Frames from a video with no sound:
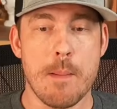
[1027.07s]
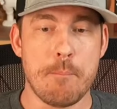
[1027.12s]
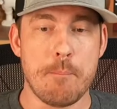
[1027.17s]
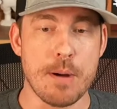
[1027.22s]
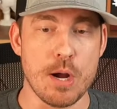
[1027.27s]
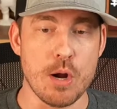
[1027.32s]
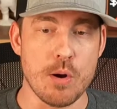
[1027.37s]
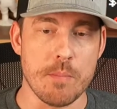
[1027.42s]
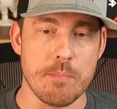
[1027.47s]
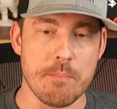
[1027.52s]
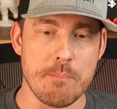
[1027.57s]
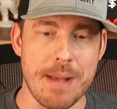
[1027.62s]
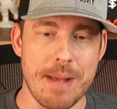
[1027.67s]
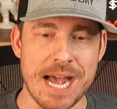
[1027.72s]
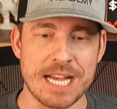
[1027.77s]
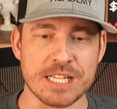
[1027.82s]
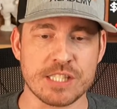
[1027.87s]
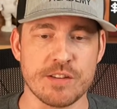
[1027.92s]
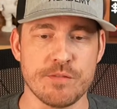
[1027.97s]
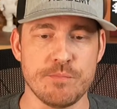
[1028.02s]
Boom,
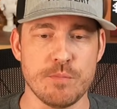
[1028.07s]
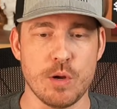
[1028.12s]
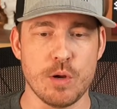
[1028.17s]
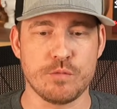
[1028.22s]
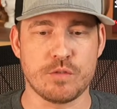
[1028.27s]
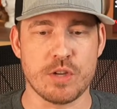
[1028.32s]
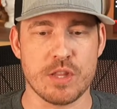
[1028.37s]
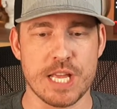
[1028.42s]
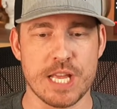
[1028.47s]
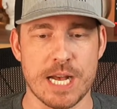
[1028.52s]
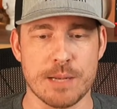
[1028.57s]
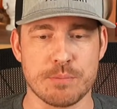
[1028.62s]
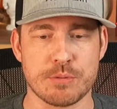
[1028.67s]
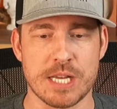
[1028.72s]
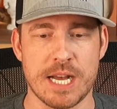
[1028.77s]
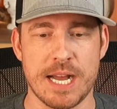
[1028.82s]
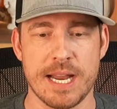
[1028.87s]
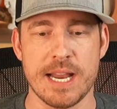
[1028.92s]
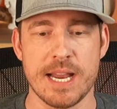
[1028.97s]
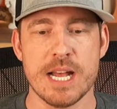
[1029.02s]
massive move to the
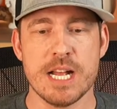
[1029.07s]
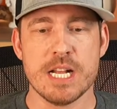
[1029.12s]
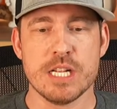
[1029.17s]
upside.